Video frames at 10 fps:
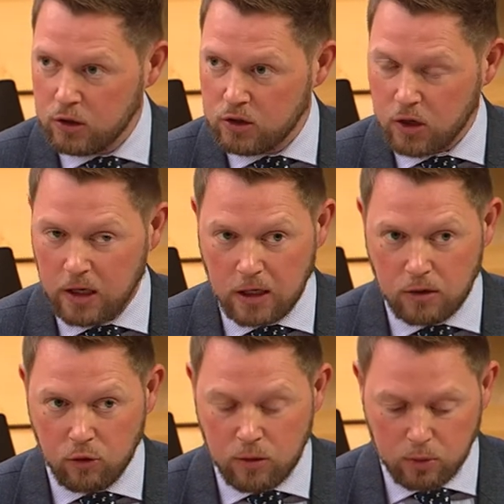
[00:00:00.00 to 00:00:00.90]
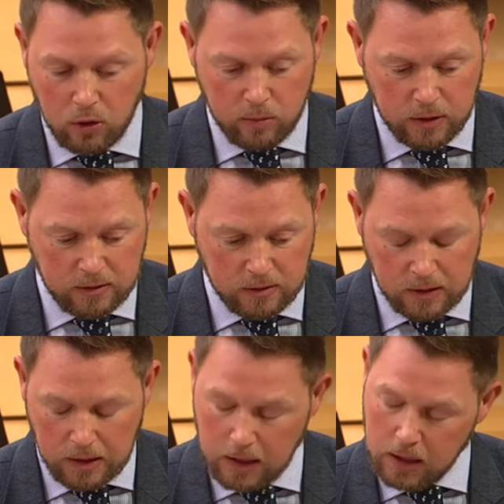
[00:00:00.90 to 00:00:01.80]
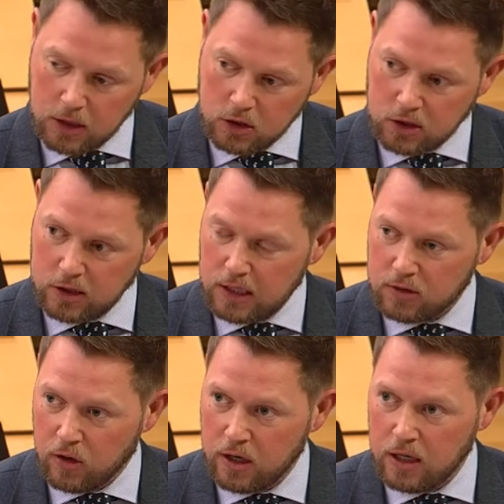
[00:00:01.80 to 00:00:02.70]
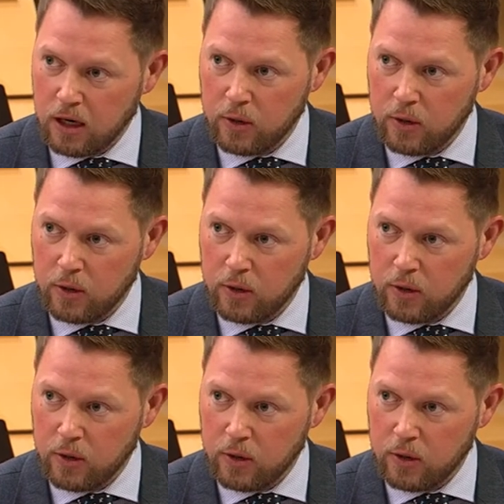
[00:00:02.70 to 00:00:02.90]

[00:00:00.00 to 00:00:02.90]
retraining and re-employability. Just last Friday,